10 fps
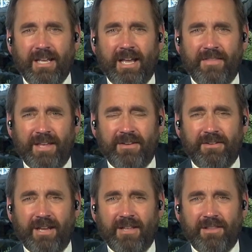and then
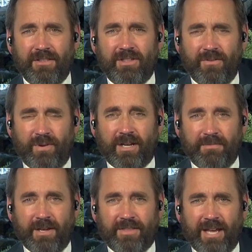and then see if we can
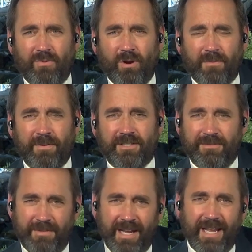make that work. But to
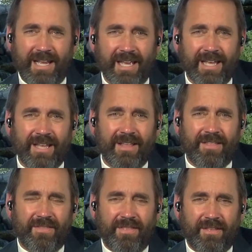me,
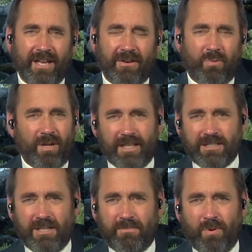uh, while it's
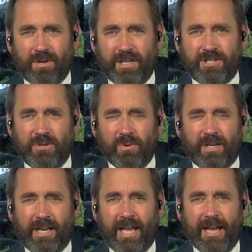an important issue, we're
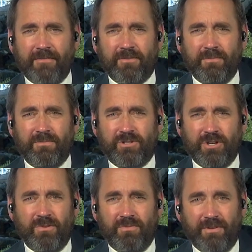going to have from
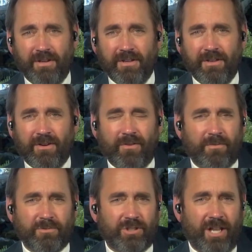June or
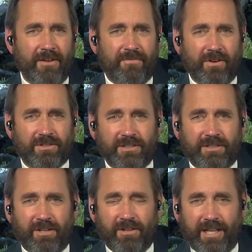from July 1st
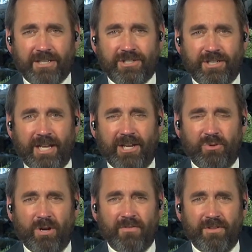until the election day,
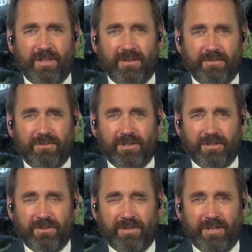whoever the, the,
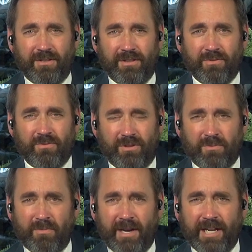the, the, the
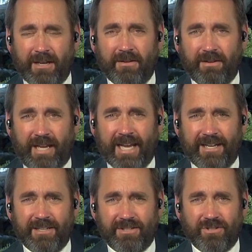remaining
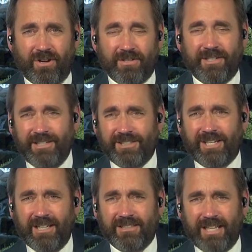candidates are, to
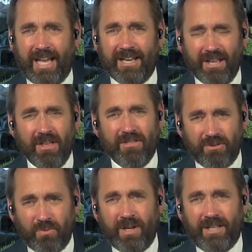discuss that.
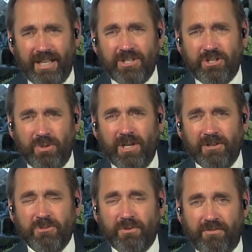The real issue
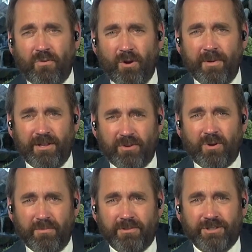here is reforming the
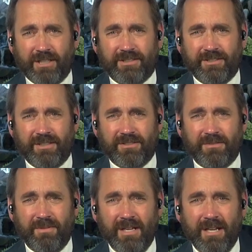criminal justice
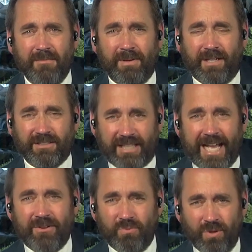system because
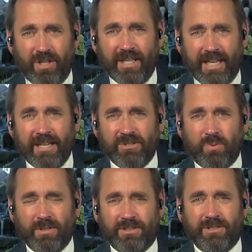that really is
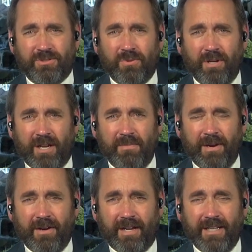what's destroying
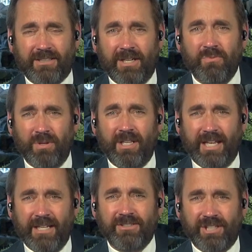America. It's, it really
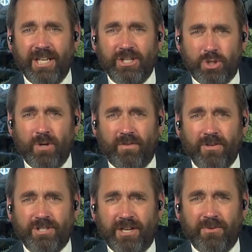is the issue of
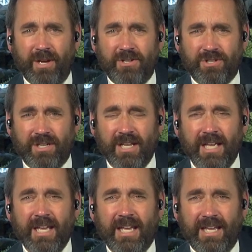our generation
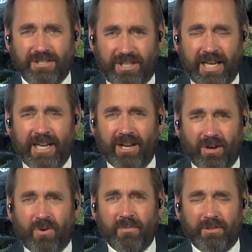is getting our
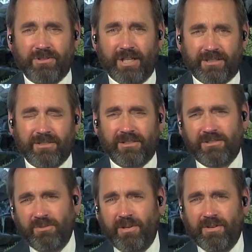criminal justice
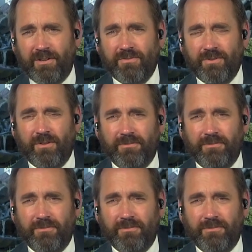system under control.